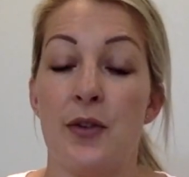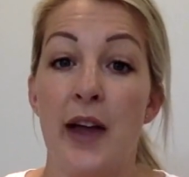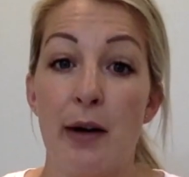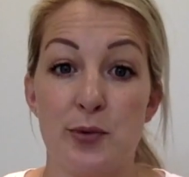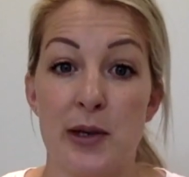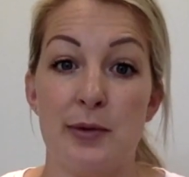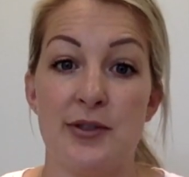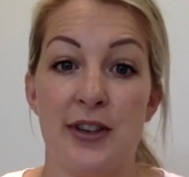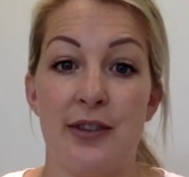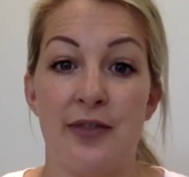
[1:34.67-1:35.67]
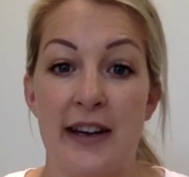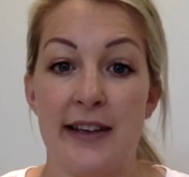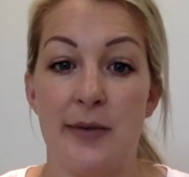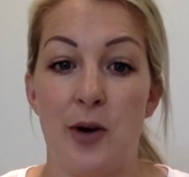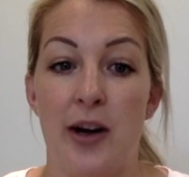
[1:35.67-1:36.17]
That was what he was doing
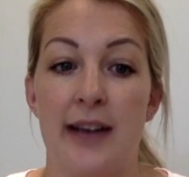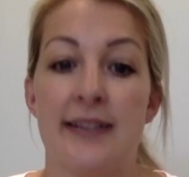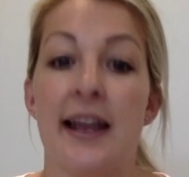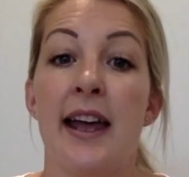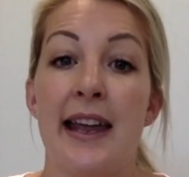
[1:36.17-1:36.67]
feeding wise.